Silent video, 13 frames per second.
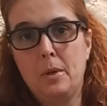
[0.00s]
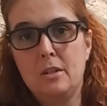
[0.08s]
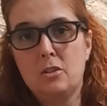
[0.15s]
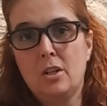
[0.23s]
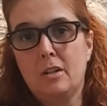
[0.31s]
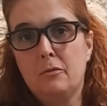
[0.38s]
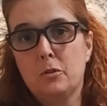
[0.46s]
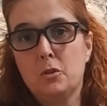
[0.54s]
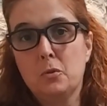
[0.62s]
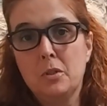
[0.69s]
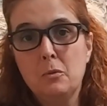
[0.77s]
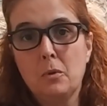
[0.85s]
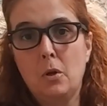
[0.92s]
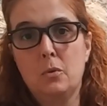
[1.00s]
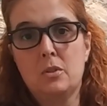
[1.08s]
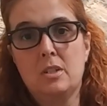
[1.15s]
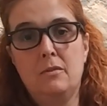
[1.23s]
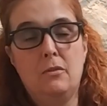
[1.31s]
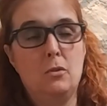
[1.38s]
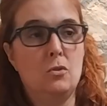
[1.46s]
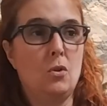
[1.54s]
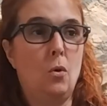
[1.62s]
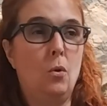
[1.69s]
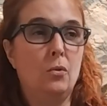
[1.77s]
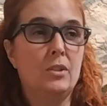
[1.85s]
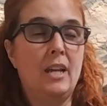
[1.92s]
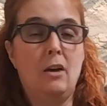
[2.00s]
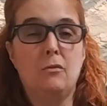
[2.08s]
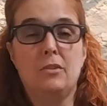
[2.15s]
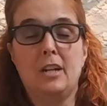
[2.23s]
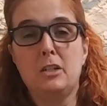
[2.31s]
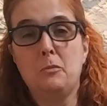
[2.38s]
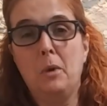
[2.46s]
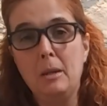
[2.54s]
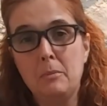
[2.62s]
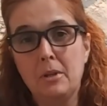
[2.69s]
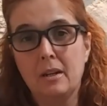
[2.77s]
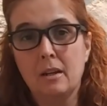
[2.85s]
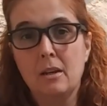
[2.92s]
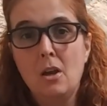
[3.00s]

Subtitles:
and check for tree roots if there's old galvanized piping,